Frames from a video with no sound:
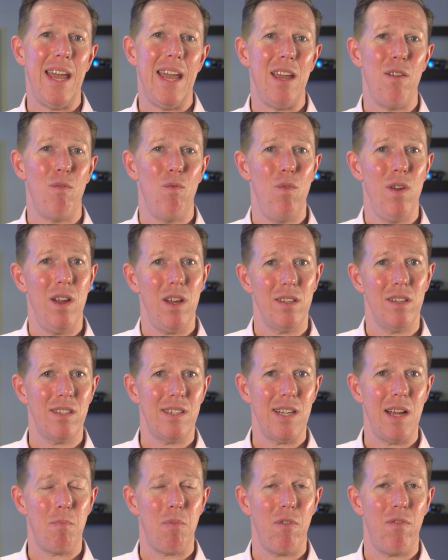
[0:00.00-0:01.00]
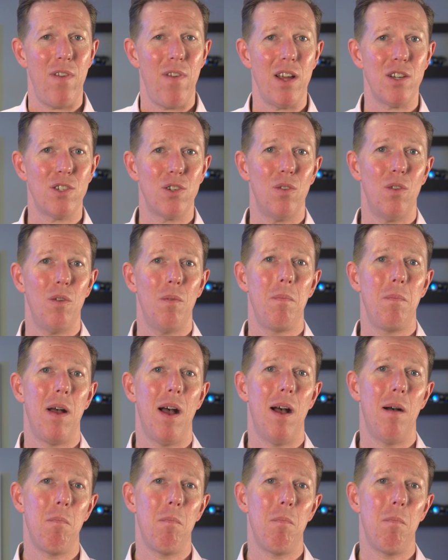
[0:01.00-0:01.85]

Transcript: a real estate professional,